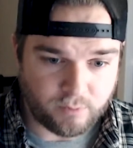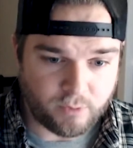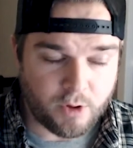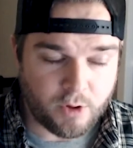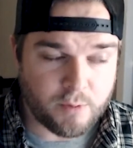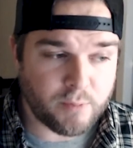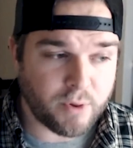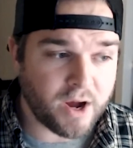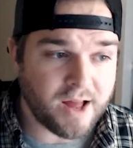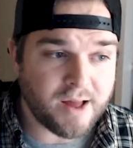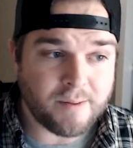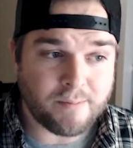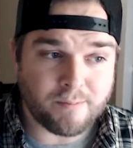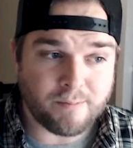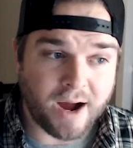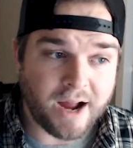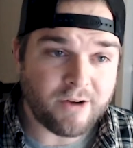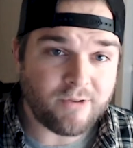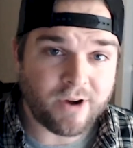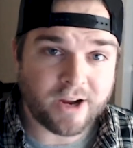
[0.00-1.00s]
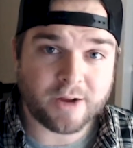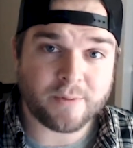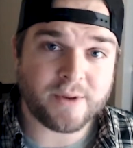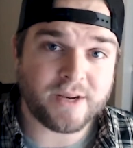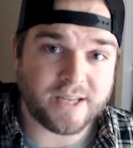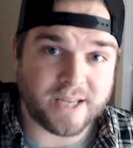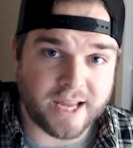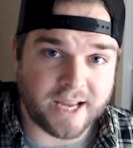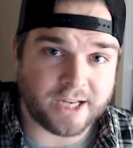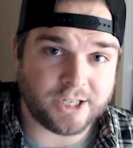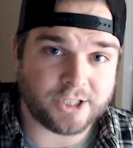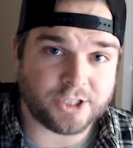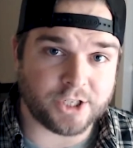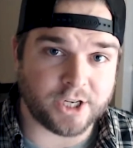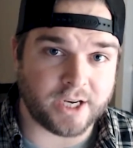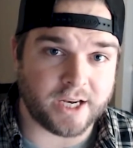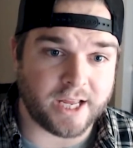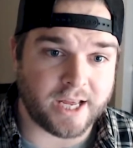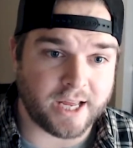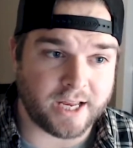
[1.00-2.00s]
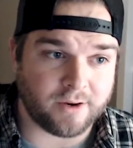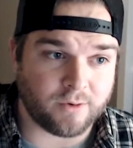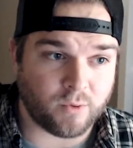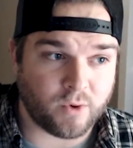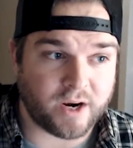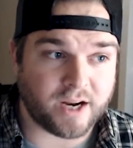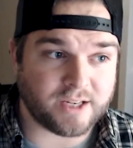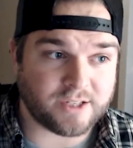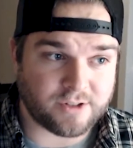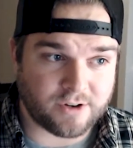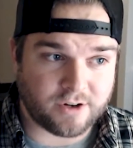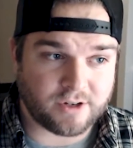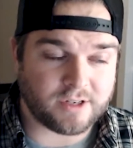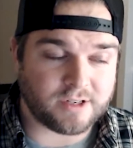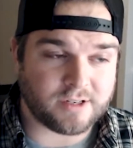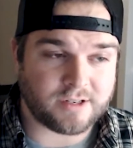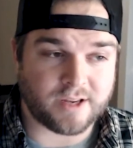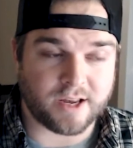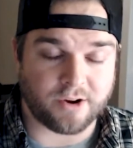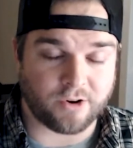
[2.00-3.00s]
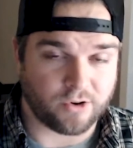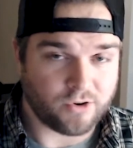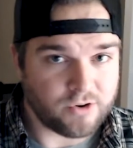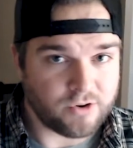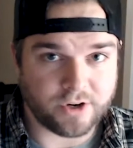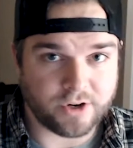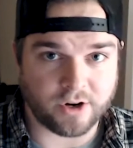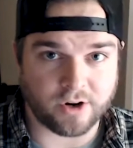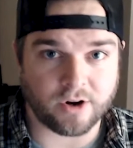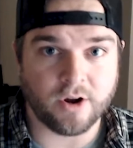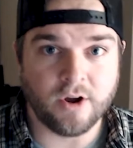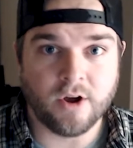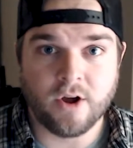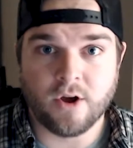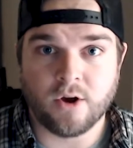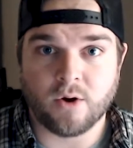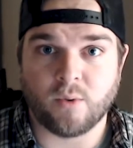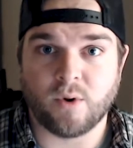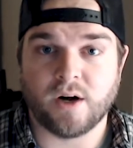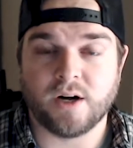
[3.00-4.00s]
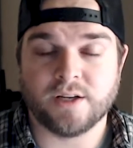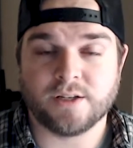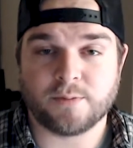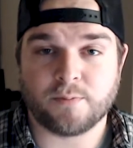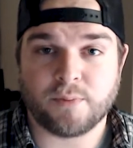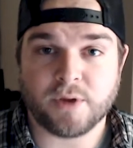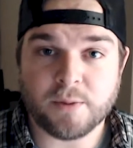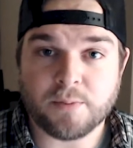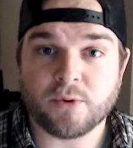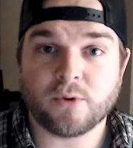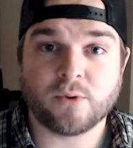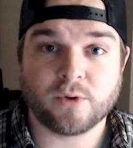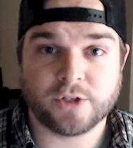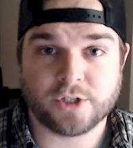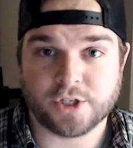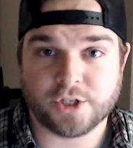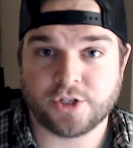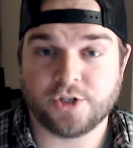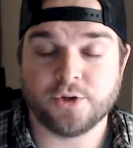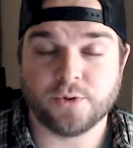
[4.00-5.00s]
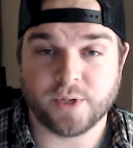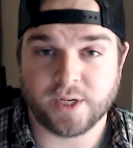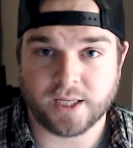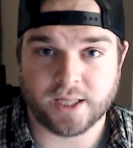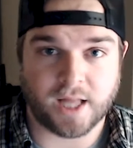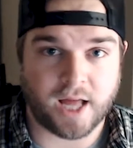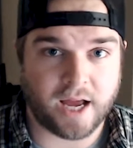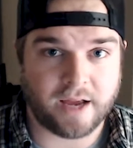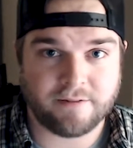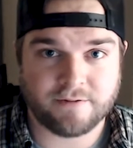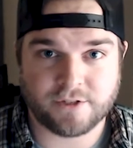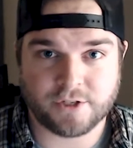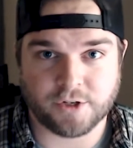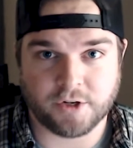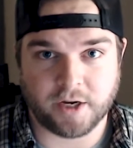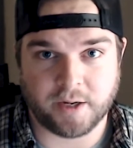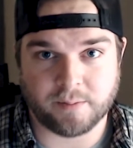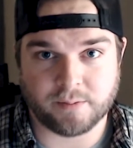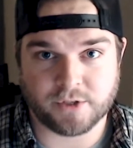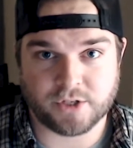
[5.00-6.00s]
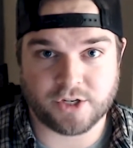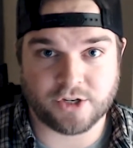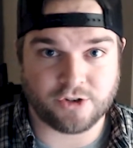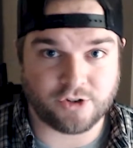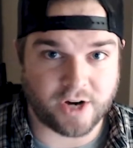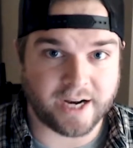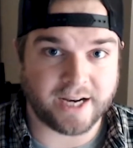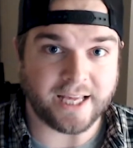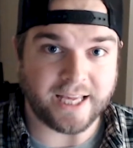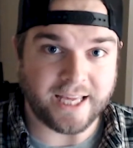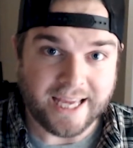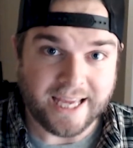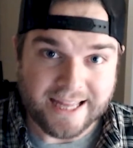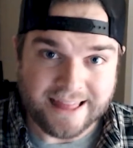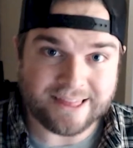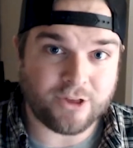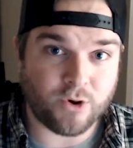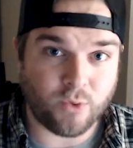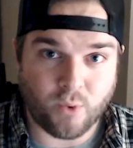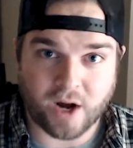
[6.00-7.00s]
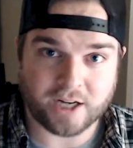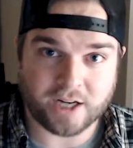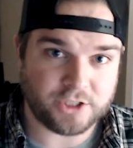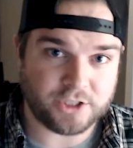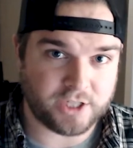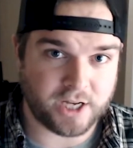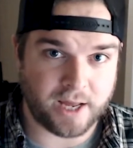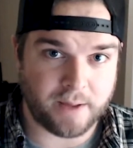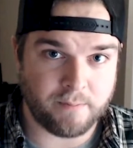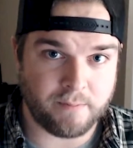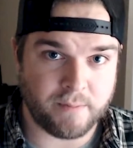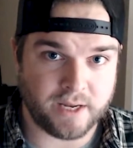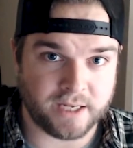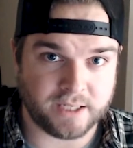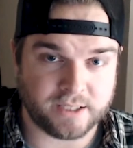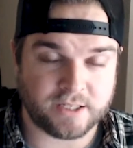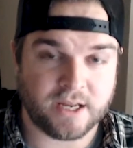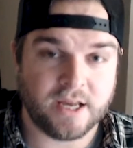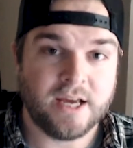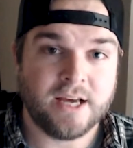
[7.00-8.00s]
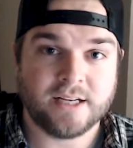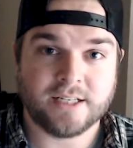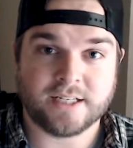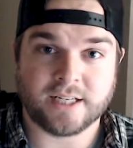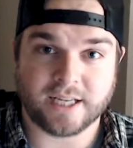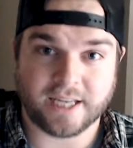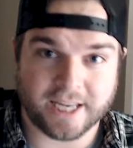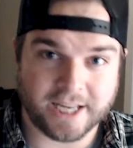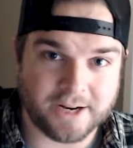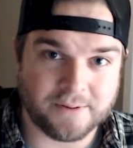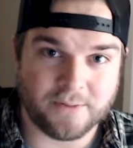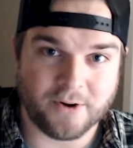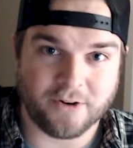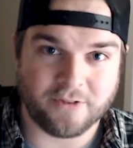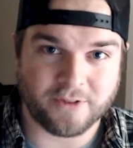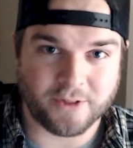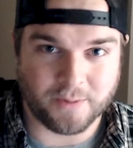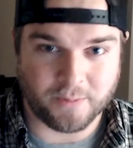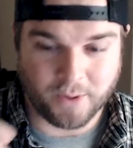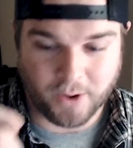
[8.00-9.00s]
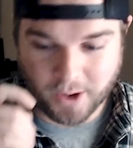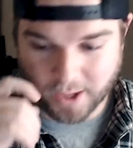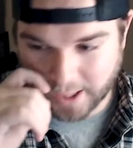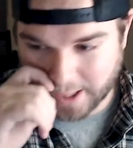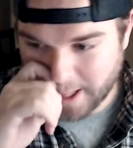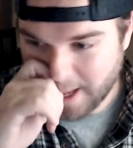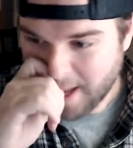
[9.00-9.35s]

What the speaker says: But my recommendation, and what I started to say earlier, was people were just doing live streams to try to get the watch time minutes to get them over the mark.